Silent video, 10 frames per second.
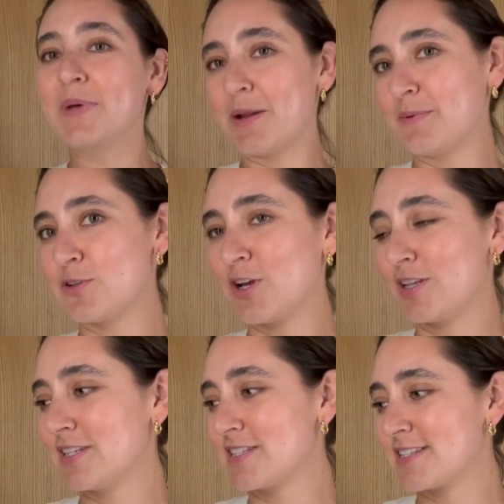But I'm gonna try
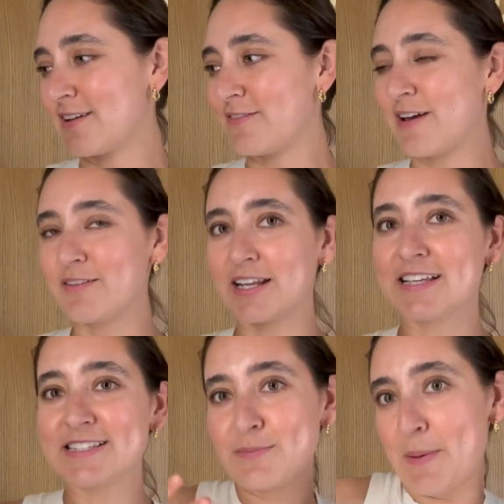on this stuff. A ver
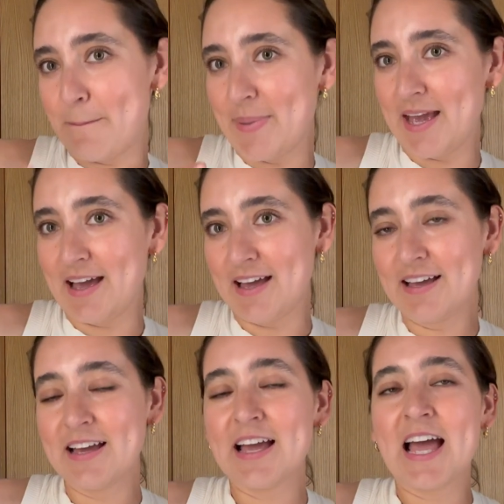que se me pega.
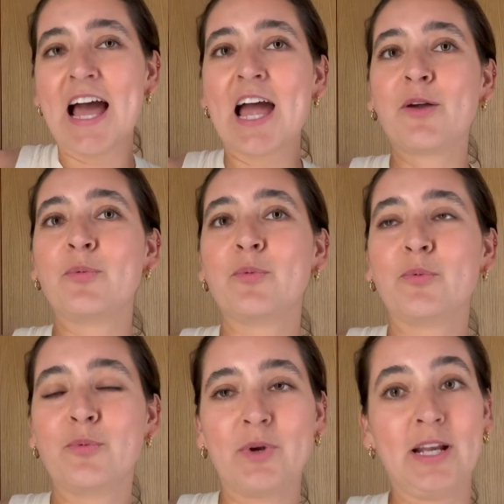
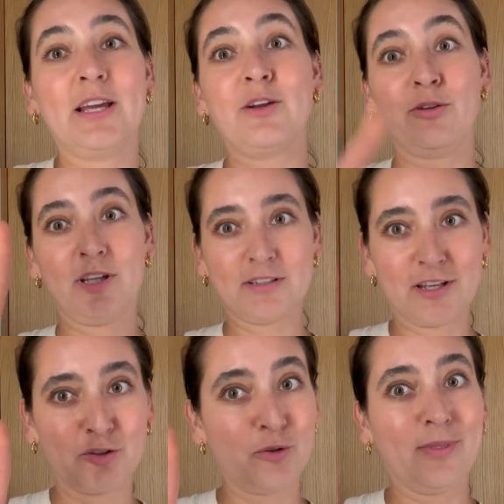It really can only
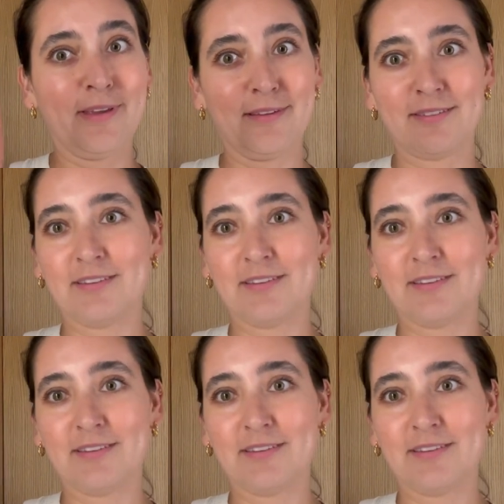take two of them.